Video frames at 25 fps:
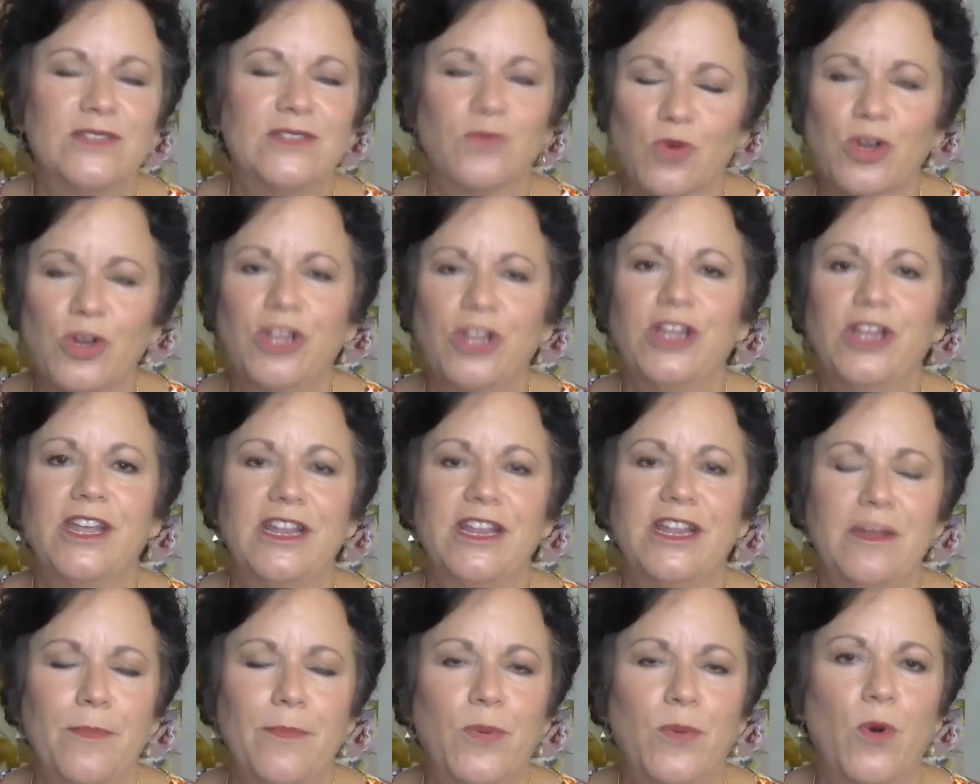really an
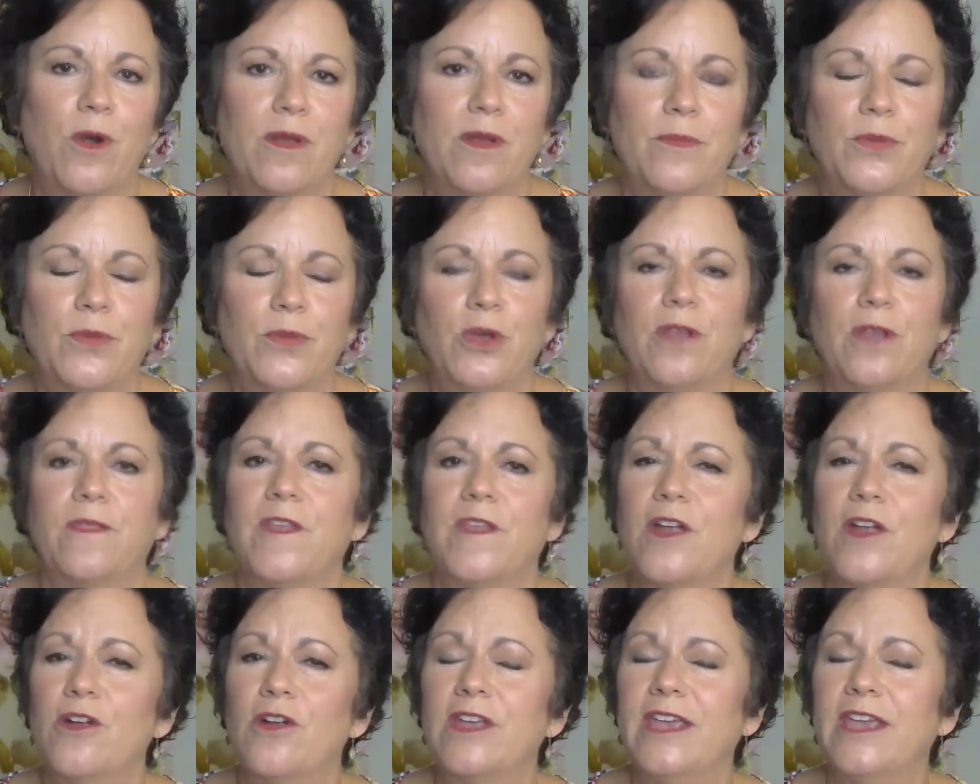important book.
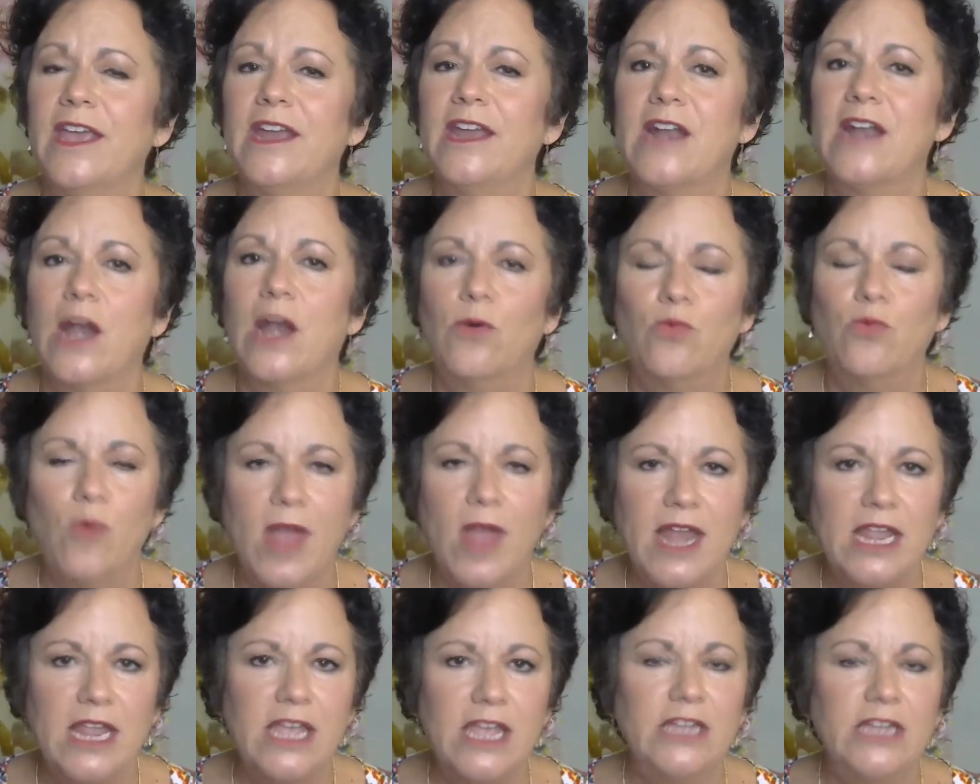There again, I
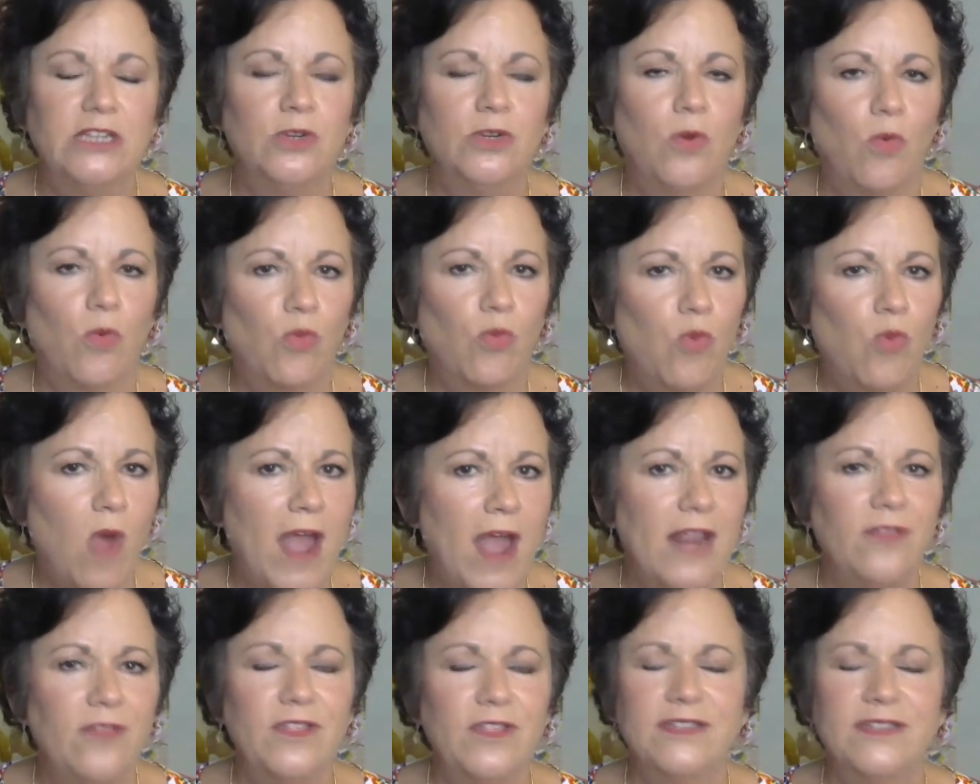read it right
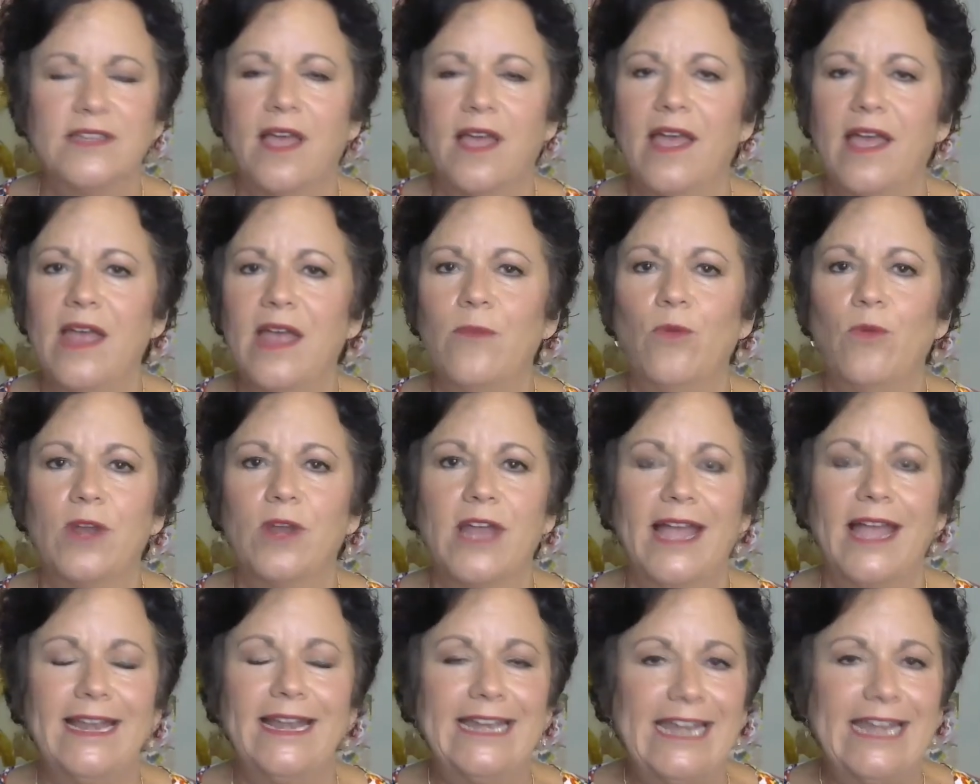at the mm-hmm. time when
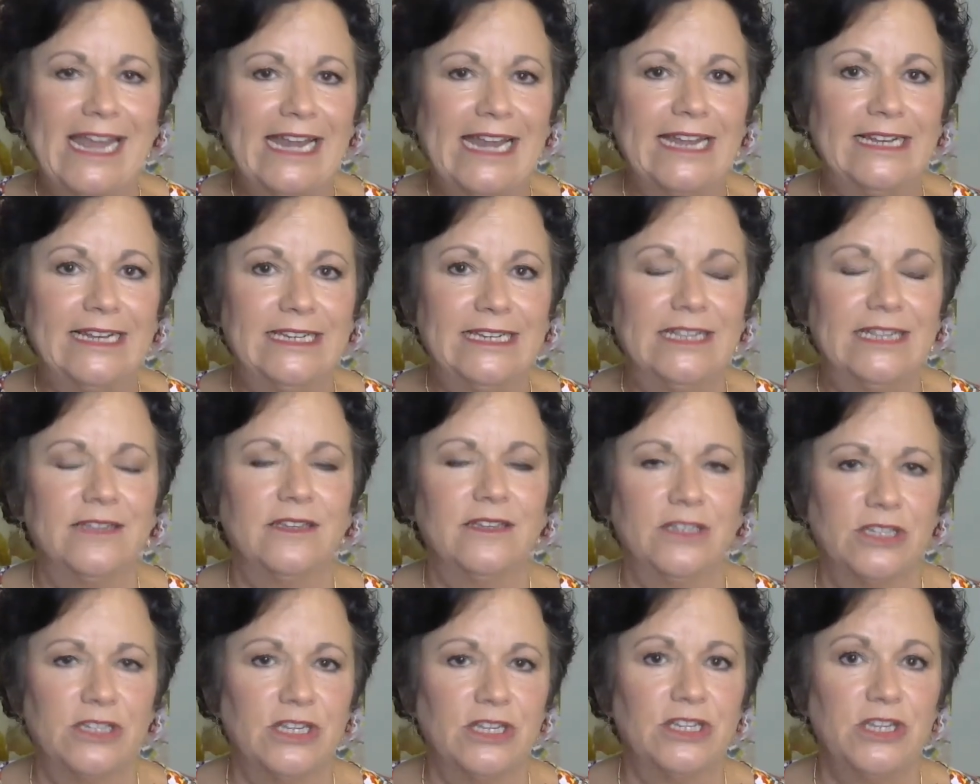I needed
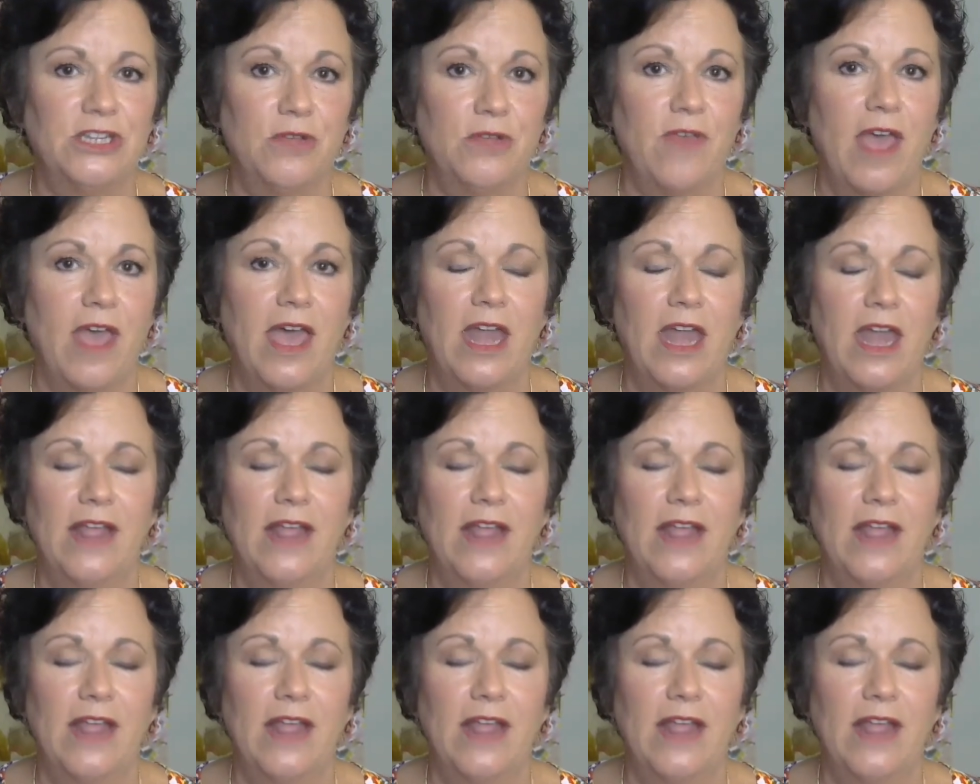to do that.